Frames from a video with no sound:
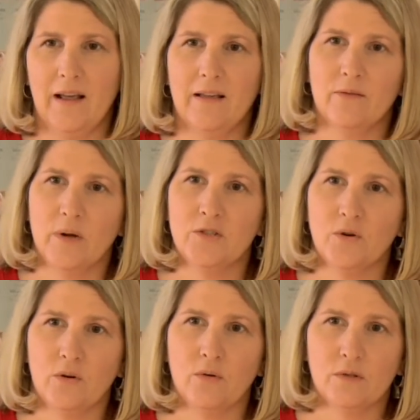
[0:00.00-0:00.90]
And Red
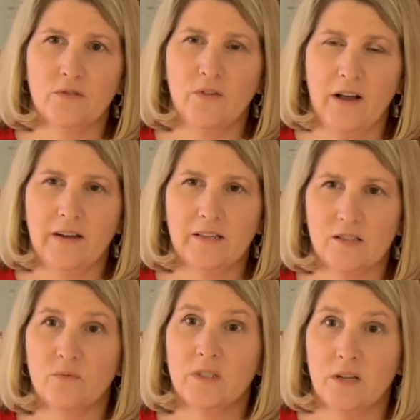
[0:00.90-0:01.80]
Shirt Orange Friday is
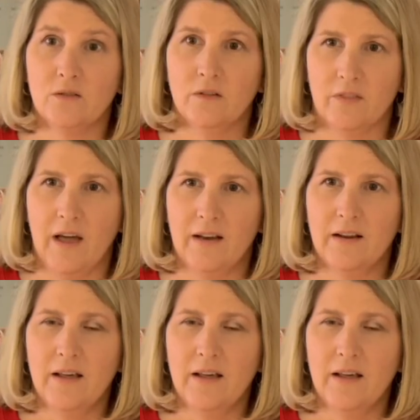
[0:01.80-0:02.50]
the result of that.